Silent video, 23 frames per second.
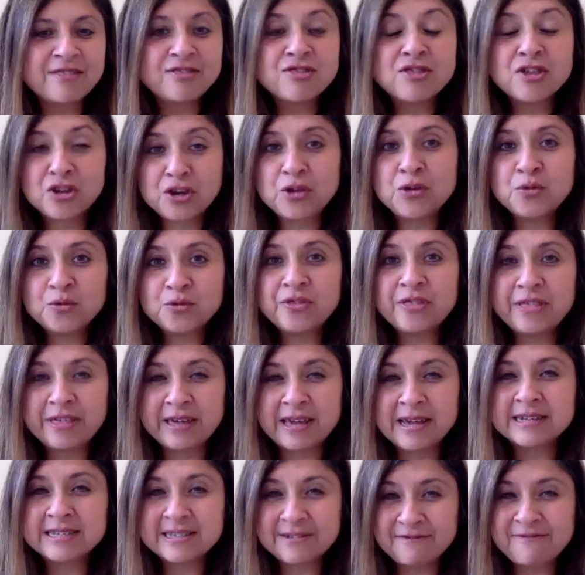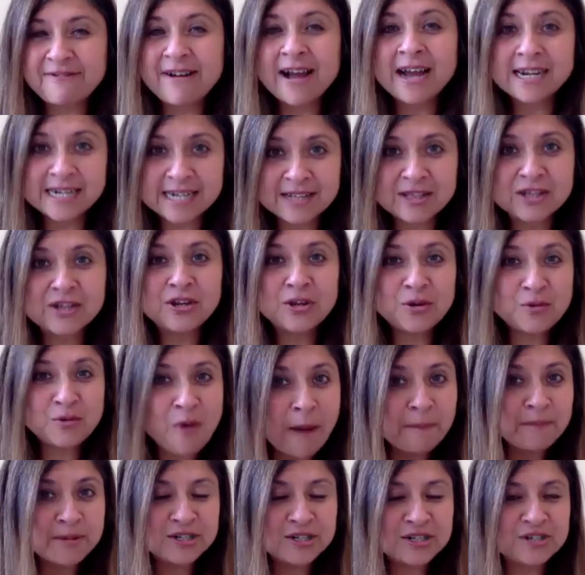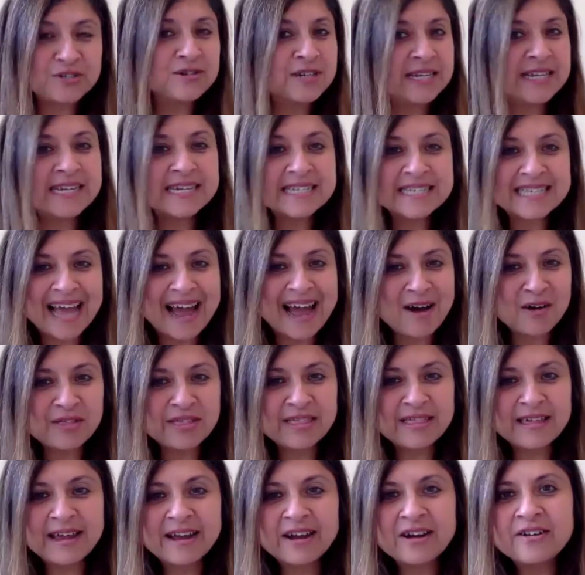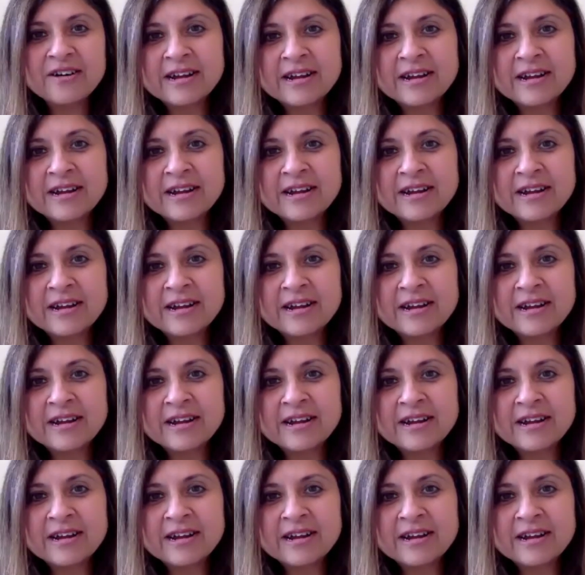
the new things and finding the new opportunities out there,